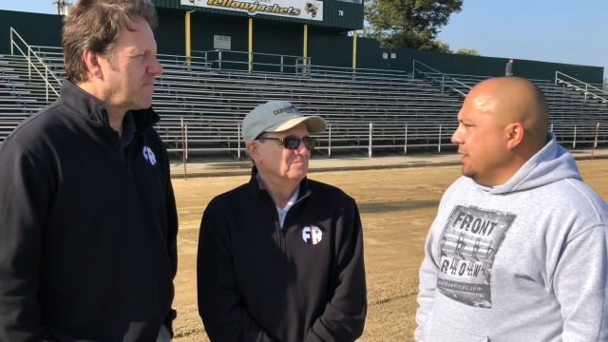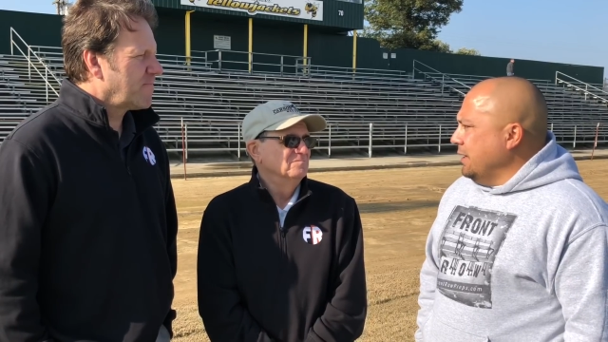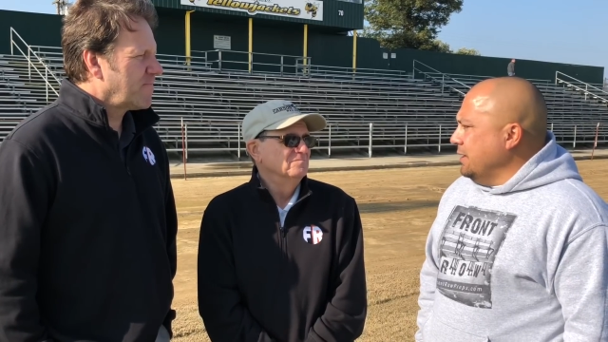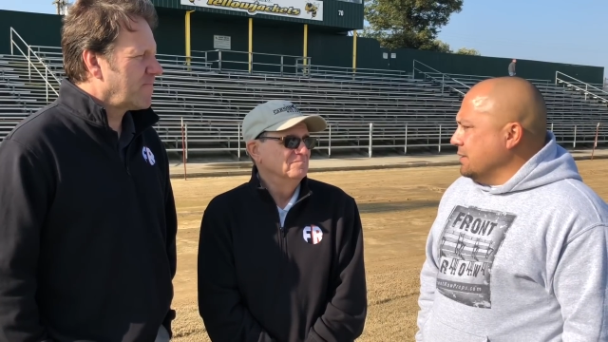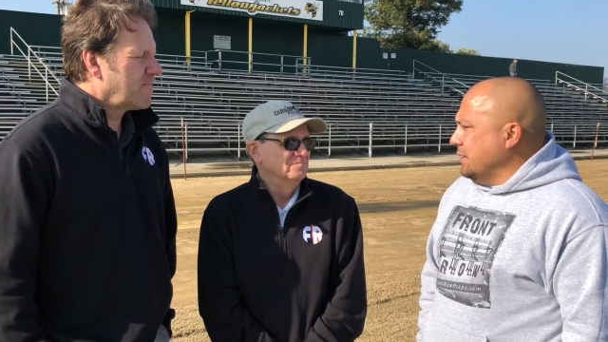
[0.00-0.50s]
Speaker 1: and
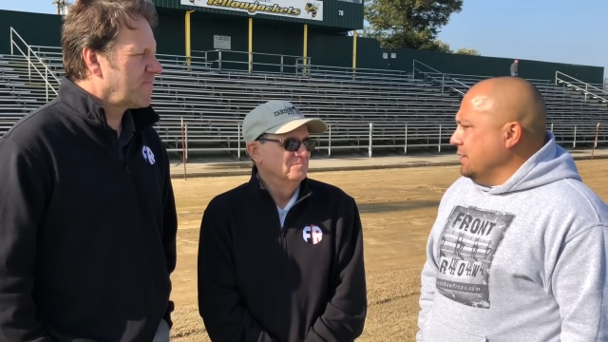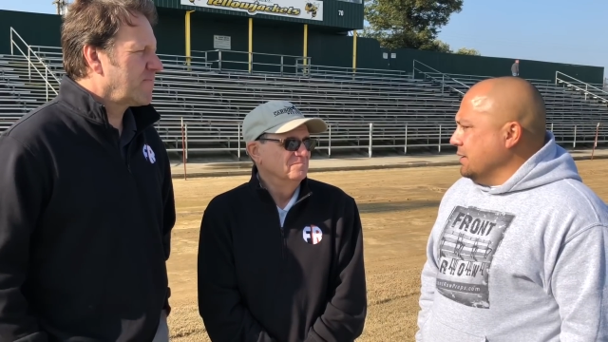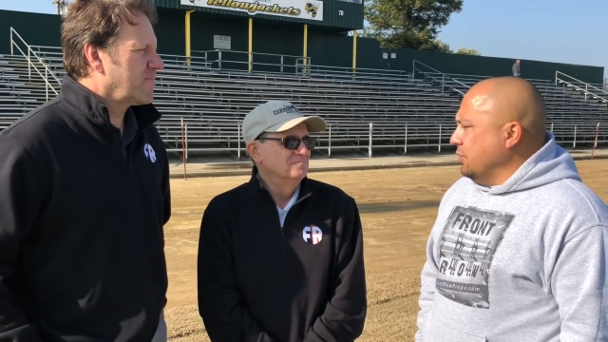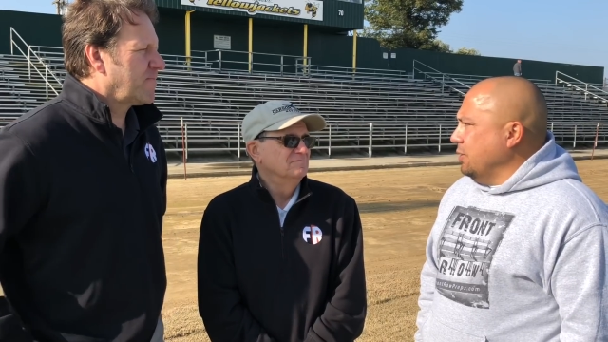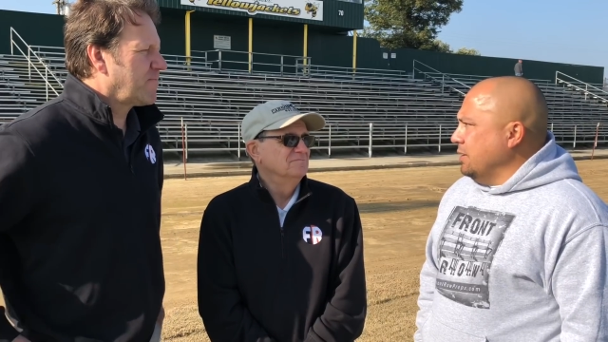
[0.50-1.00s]
he's a, he's
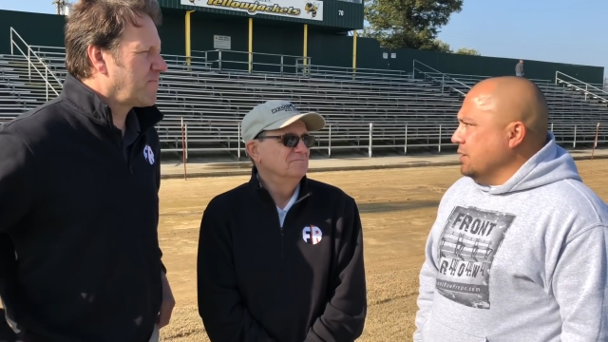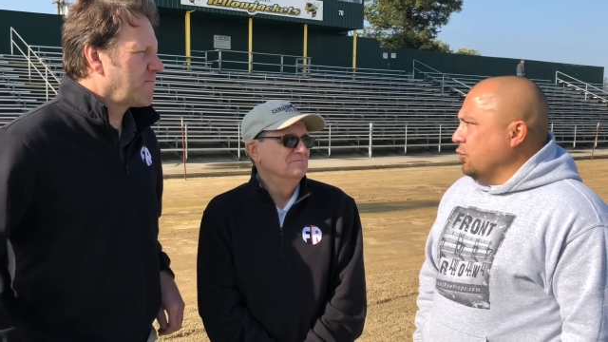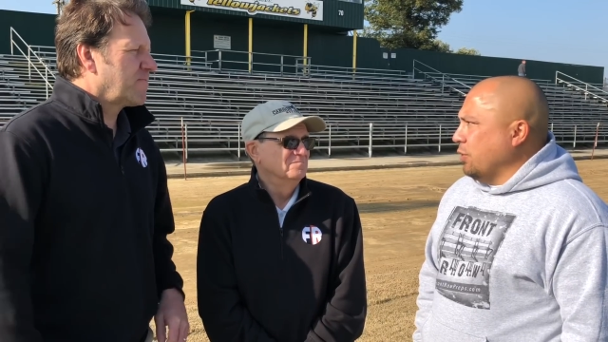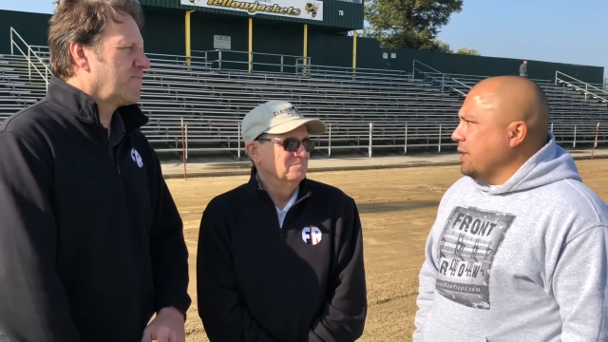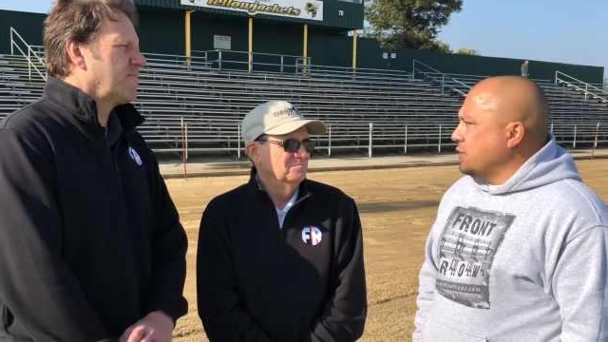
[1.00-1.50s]
a, he's a
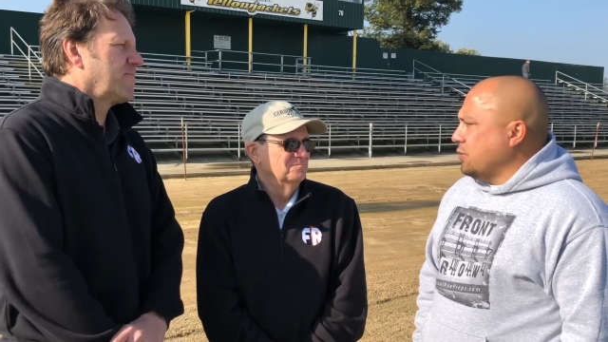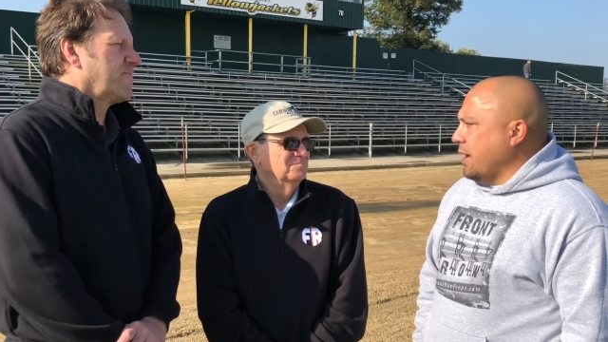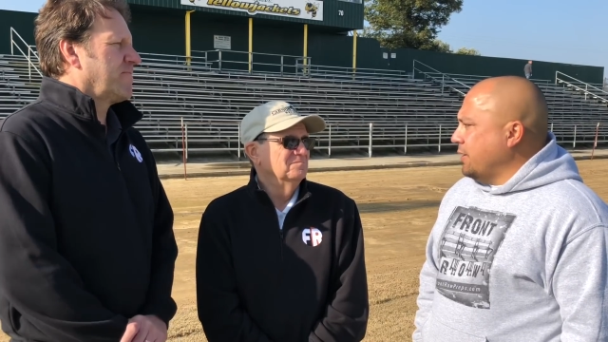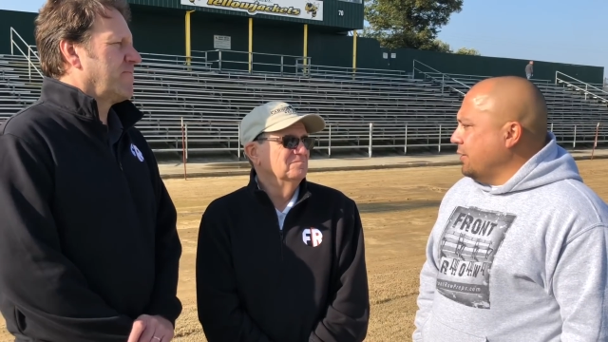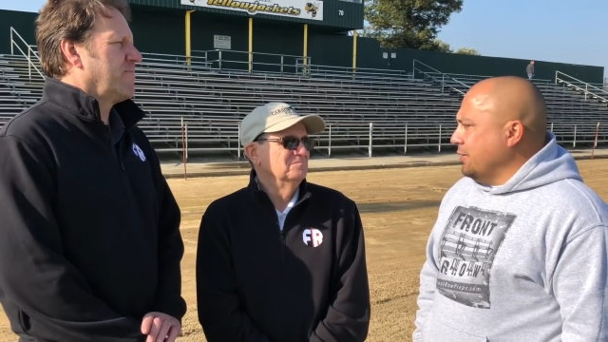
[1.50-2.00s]
great
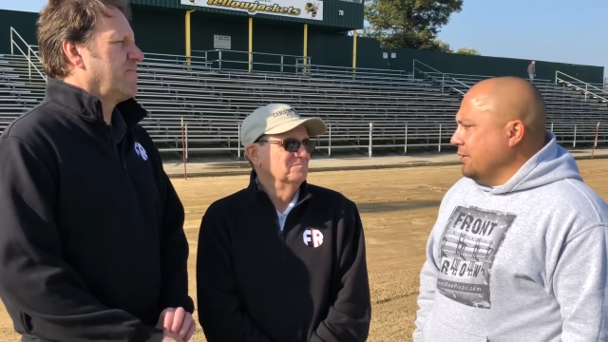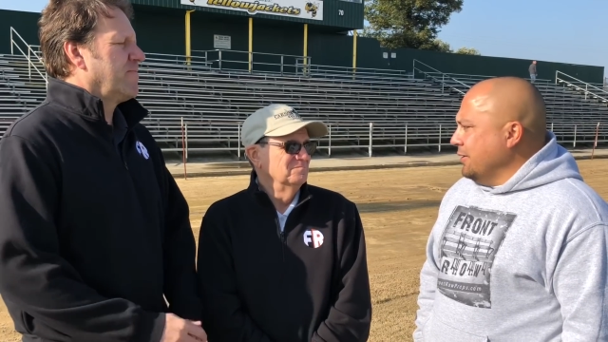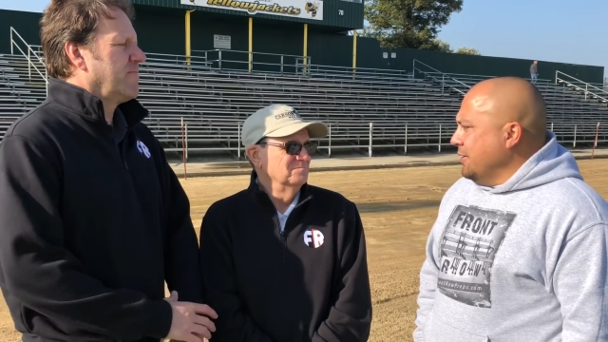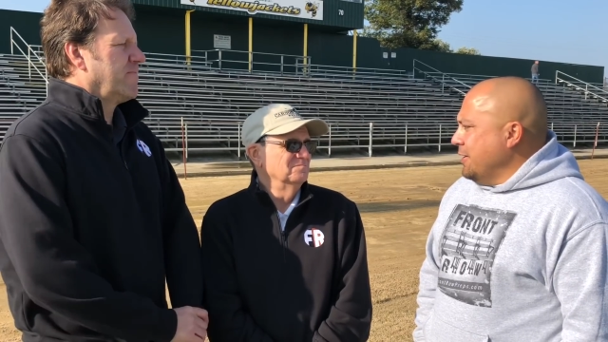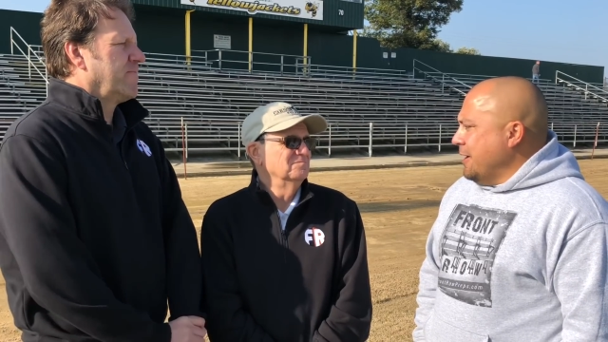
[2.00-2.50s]
striker,
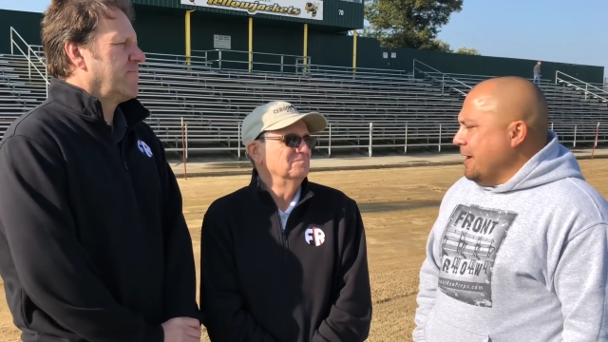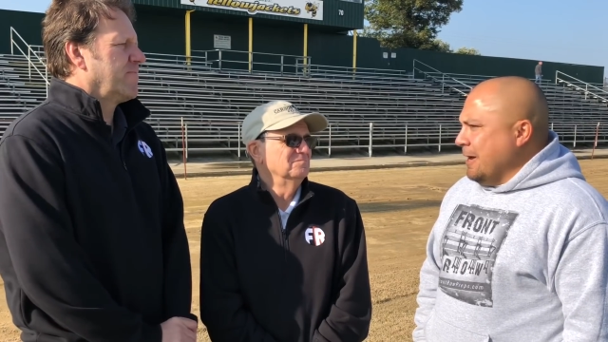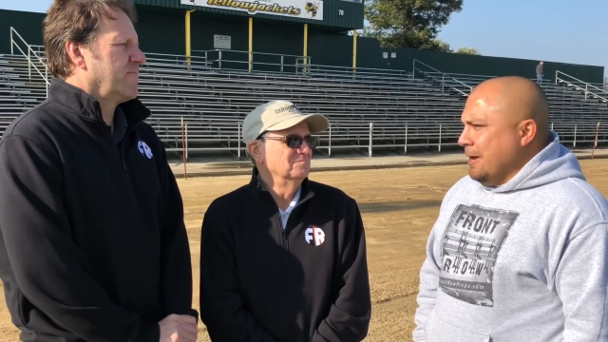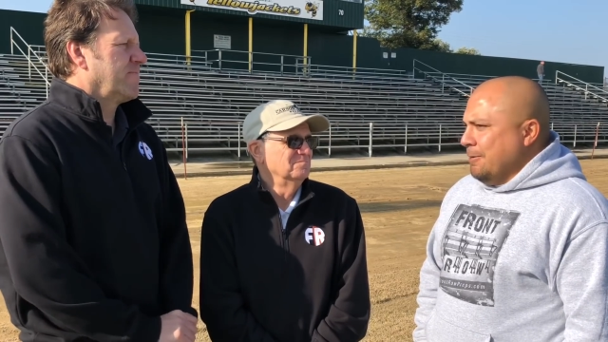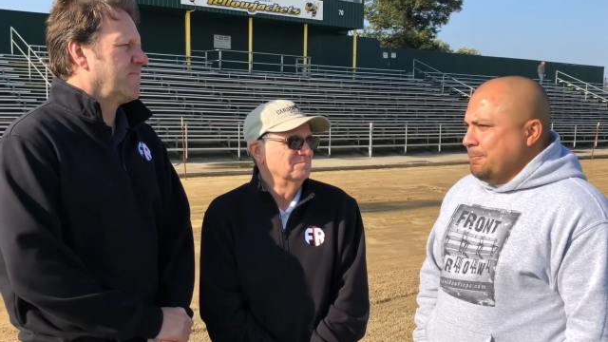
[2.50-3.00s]
mm-hmm.
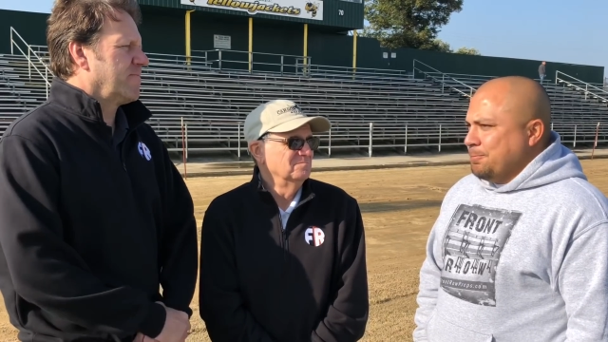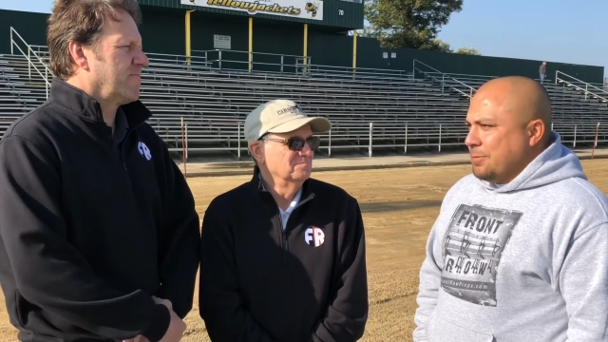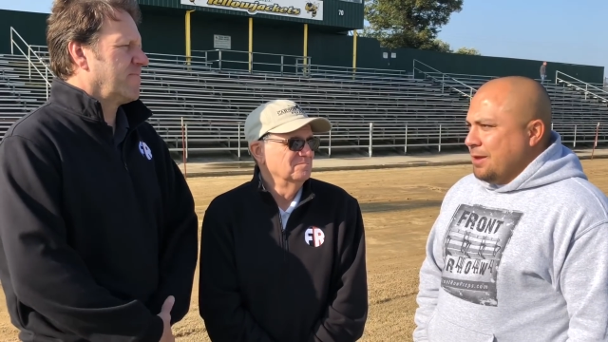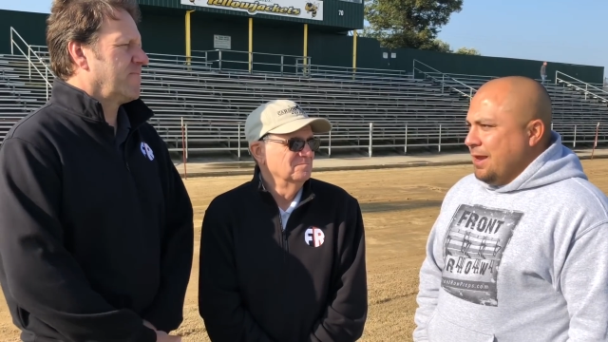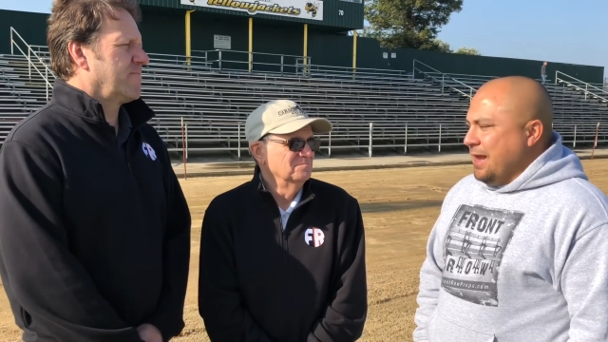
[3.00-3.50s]
um,
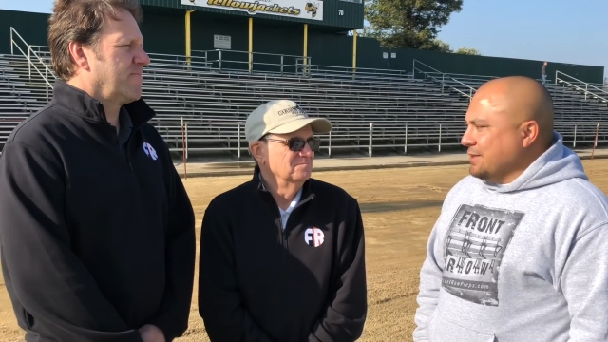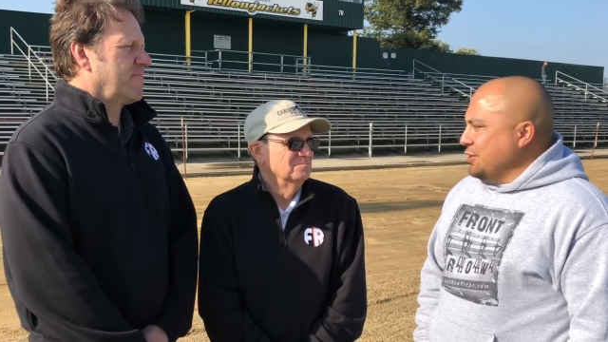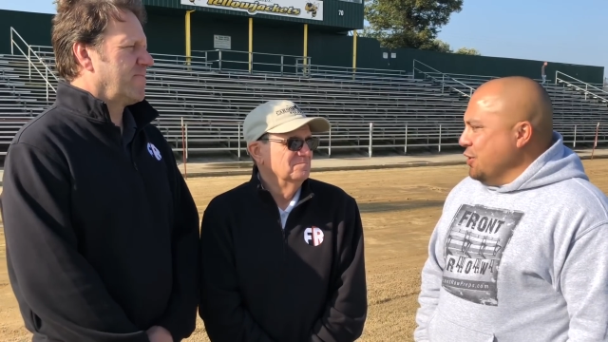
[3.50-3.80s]
and has a